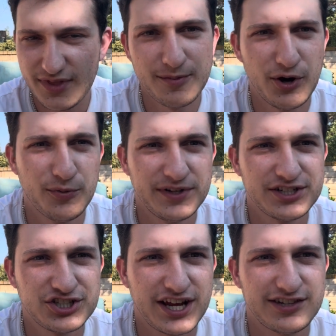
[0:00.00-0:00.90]
I'm hoping to
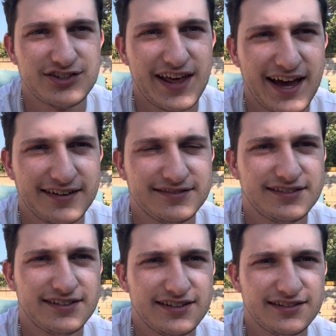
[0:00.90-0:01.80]
change that.
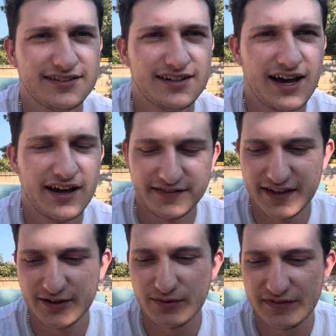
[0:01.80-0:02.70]
I
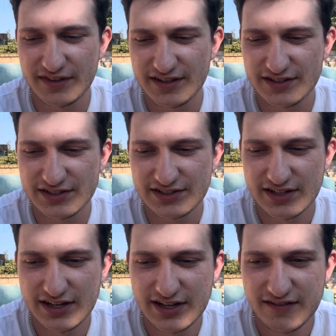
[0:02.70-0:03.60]
think with these
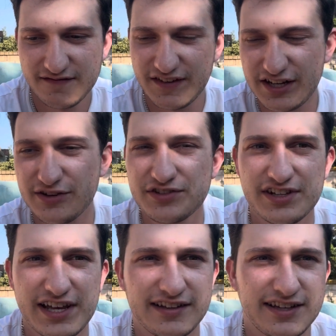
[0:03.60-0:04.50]
videos
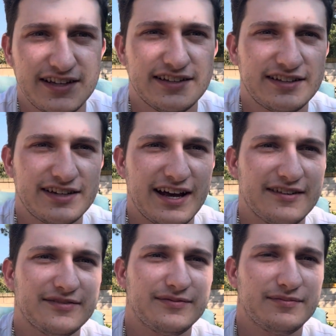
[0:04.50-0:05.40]
lately, it kind
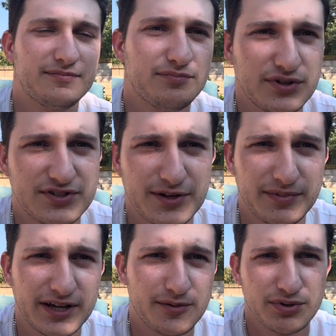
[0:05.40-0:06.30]
of puts up
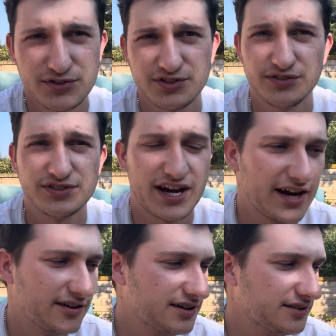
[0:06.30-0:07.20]
like a personal
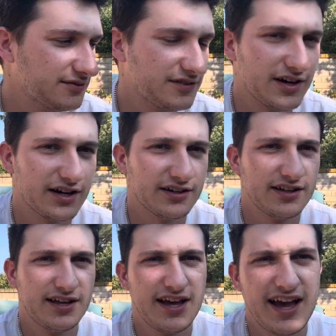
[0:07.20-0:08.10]
diary of
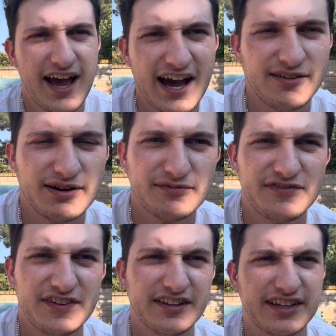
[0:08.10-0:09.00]
how I'm
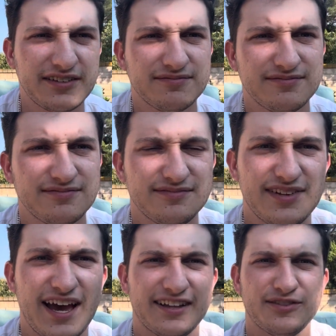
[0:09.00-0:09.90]
feeling
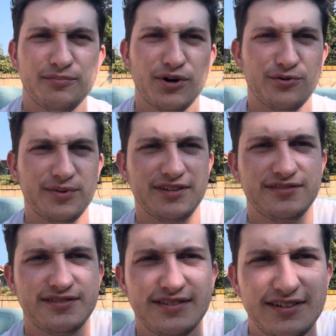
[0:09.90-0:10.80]
at the moment,
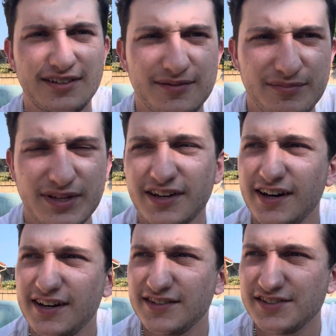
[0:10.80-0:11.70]

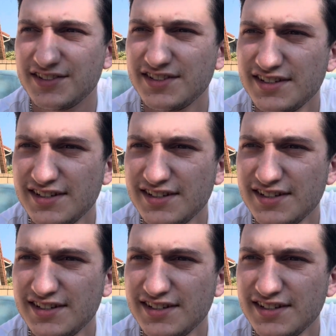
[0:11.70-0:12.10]
because